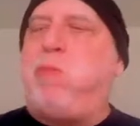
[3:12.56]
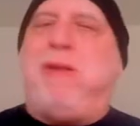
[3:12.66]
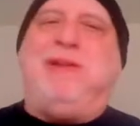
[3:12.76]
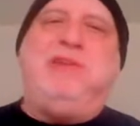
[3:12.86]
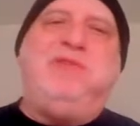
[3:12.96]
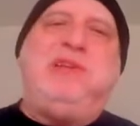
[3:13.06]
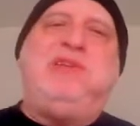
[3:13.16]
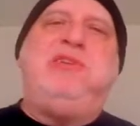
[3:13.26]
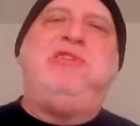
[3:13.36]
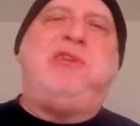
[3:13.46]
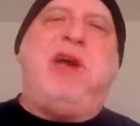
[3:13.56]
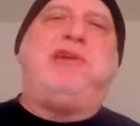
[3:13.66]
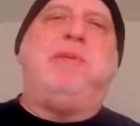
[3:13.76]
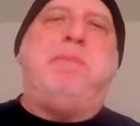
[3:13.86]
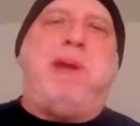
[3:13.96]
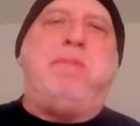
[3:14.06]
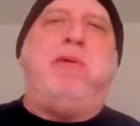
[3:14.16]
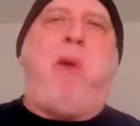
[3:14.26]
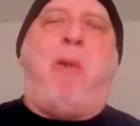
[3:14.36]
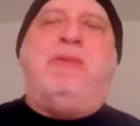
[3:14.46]
and vintage Dr.
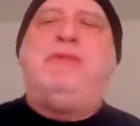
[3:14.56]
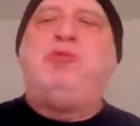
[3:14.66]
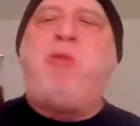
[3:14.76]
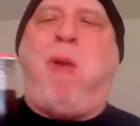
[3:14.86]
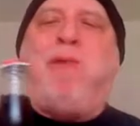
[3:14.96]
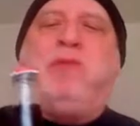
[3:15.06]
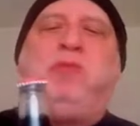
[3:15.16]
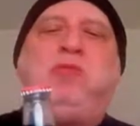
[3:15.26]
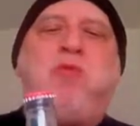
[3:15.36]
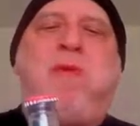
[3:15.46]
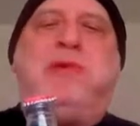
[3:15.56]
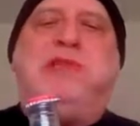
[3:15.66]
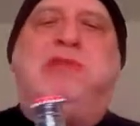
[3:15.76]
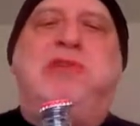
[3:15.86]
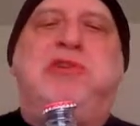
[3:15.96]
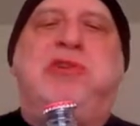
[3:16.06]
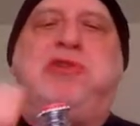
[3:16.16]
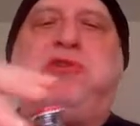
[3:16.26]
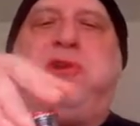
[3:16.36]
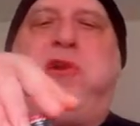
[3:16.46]
Pepper with the original
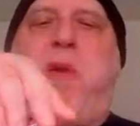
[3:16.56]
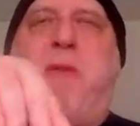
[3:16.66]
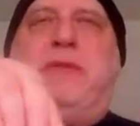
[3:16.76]
sugar.